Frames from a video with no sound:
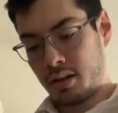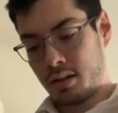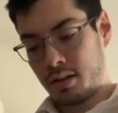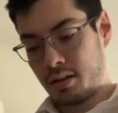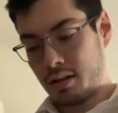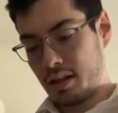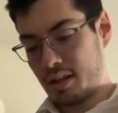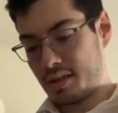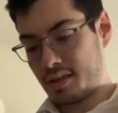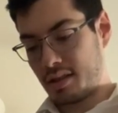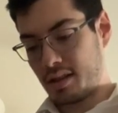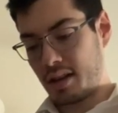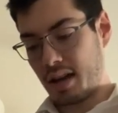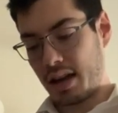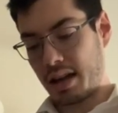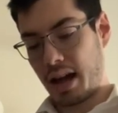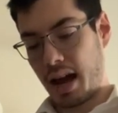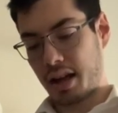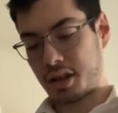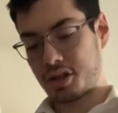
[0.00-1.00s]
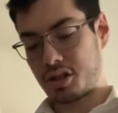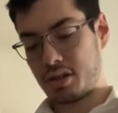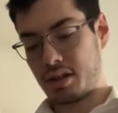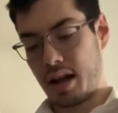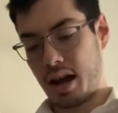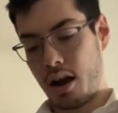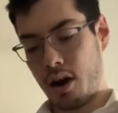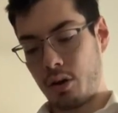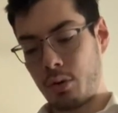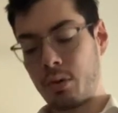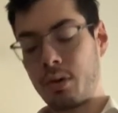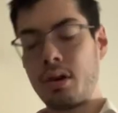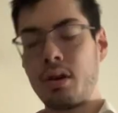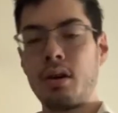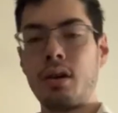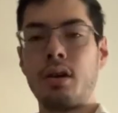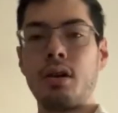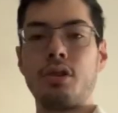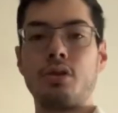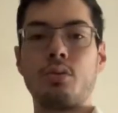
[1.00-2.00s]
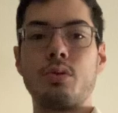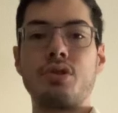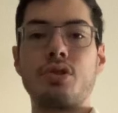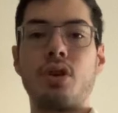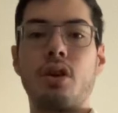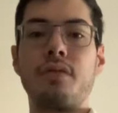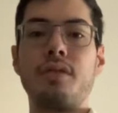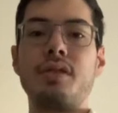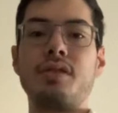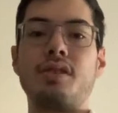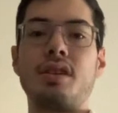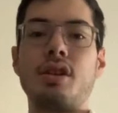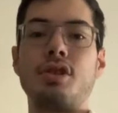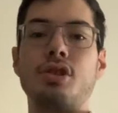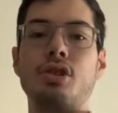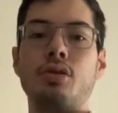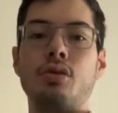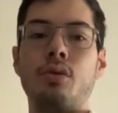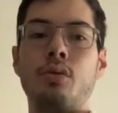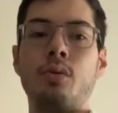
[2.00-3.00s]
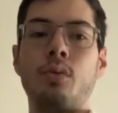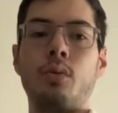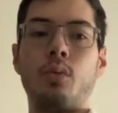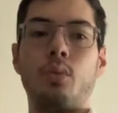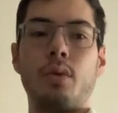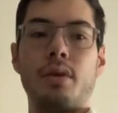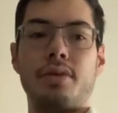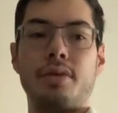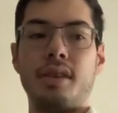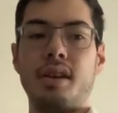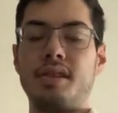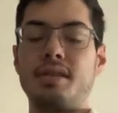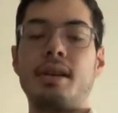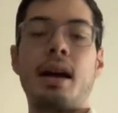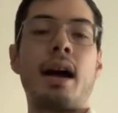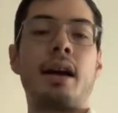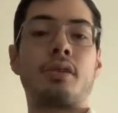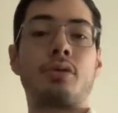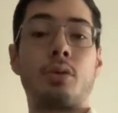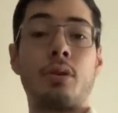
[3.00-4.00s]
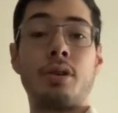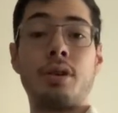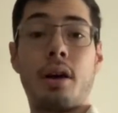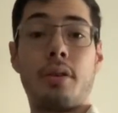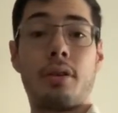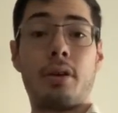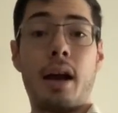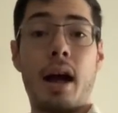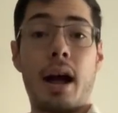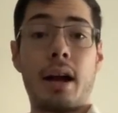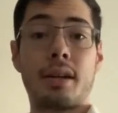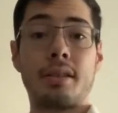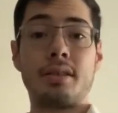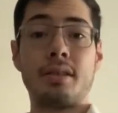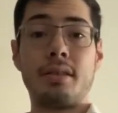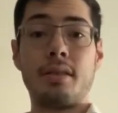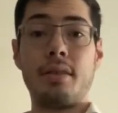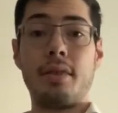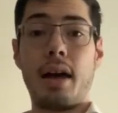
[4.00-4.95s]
needs to take action now to resolve this issue with this act or another act